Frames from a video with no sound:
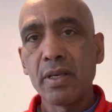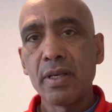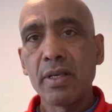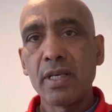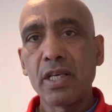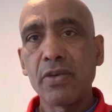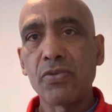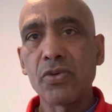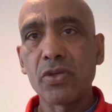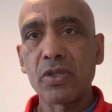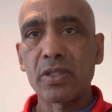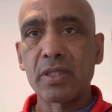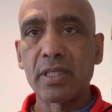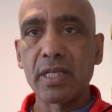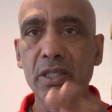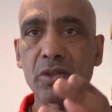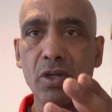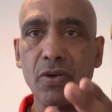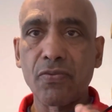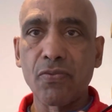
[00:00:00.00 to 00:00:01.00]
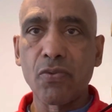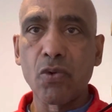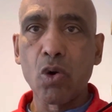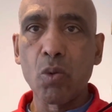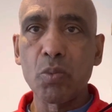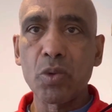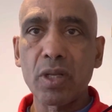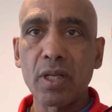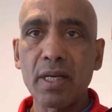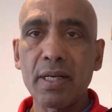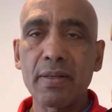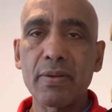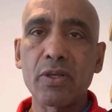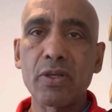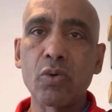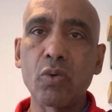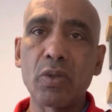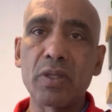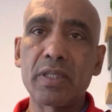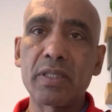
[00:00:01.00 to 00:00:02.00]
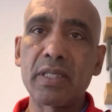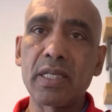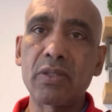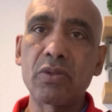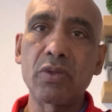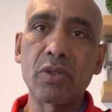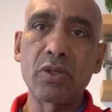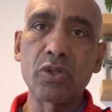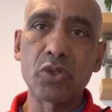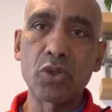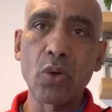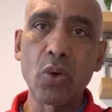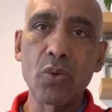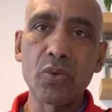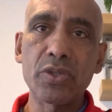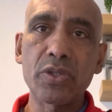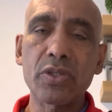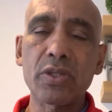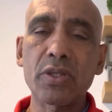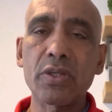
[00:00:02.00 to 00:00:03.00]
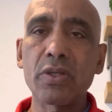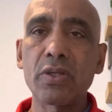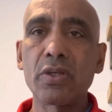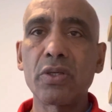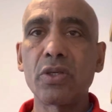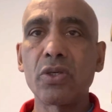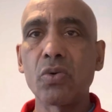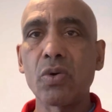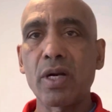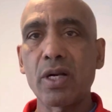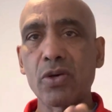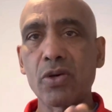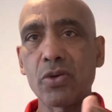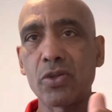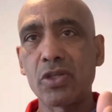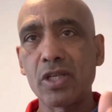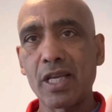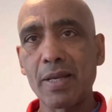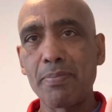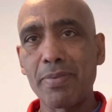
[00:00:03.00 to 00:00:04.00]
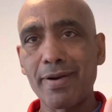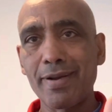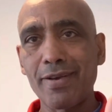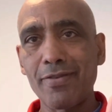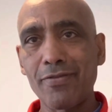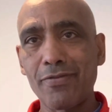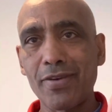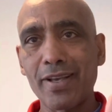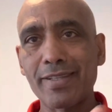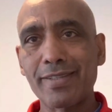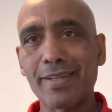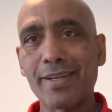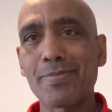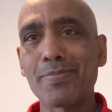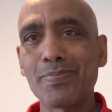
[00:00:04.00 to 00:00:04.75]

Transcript: If you stick to the formula, you will stick to the zones, you are going to get better and faster.